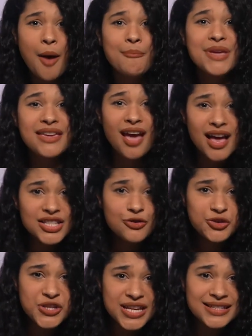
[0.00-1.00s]
because
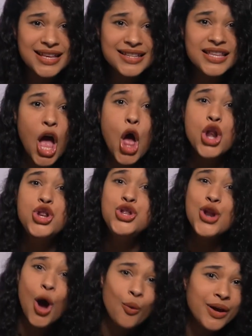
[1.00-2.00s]
of Jesus,
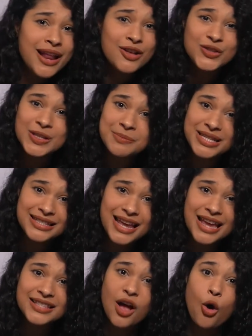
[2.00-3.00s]
no one else's
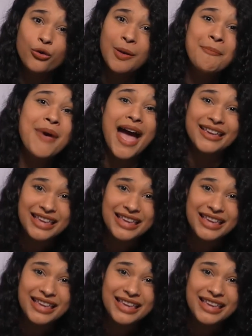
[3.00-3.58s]
mistakes hold them back